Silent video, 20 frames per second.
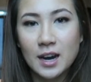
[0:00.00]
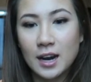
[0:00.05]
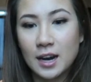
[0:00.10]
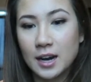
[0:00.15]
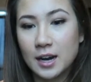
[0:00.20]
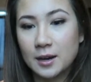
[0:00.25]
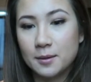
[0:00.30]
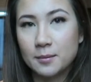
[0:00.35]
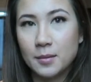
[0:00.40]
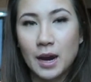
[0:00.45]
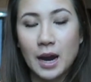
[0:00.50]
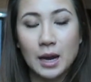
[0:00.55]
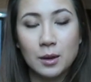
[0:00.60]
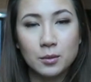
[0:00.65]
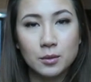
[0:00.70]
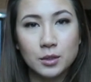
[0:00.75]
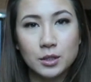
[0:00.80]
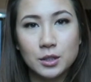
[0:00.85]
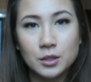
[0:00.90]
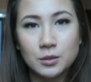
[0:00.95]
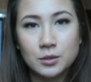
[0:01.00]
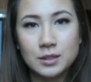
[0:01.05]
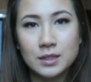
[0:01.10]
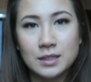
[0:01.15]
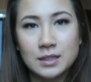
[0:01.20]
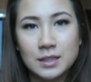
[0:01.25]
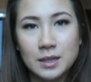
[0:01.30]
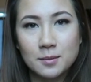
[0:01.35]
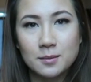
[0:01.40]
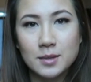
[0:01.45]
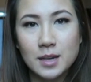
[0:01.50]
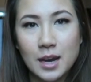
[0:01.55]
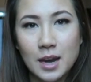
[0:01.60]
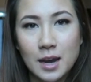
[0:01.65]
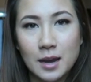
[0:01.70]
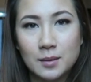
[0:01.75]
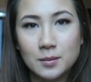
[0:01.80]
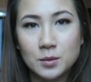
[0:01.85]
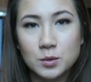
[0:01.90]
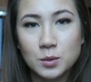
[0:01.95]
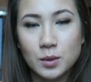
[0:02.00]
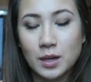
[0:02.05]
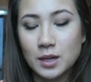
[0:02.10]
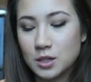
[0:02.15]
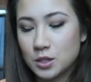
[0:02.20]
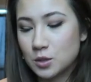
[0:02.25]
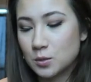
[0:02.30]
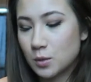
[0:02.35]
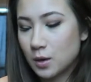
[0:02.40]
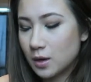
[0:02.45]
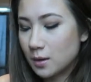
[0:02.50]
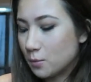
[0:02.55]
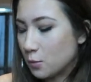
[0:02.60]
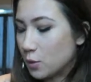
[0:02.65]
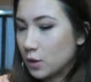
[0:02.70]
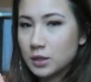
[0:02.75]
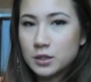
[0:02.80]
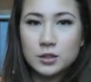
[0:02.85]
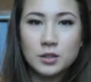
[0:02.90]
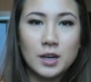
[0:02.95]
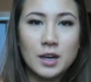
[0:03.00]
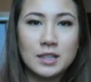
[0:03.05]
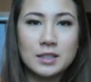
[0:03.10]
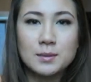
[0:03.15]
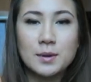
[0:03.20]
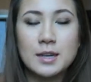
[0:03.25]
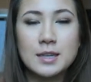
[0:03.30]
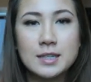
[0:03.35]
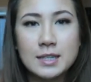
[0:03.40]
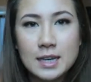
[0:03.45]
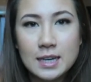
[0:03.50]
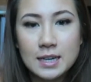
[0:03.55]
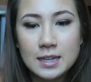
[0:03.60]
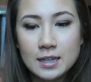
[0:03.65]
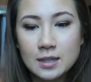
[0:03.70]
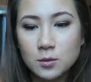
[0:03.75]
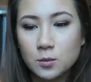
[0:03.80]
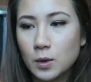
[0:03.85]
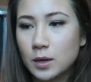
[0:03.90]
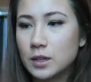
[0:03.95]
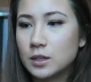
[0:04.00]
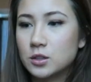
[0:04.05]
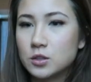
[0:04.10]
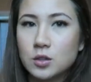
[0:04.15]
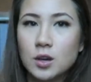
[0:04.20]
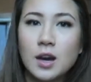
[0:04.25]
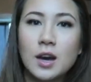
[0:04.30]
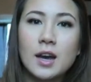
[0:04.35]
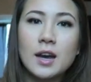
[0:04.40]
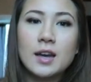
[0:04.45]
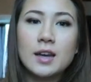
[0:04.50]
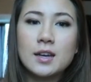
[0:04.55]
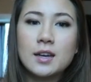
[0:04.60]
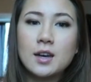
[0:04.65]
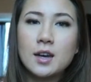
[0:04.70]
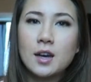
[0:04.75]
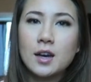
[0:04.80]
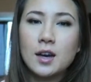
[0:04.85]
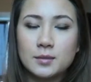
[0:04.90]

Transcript: I will use it sometimes when I just want to moisturize my skin when it's dry.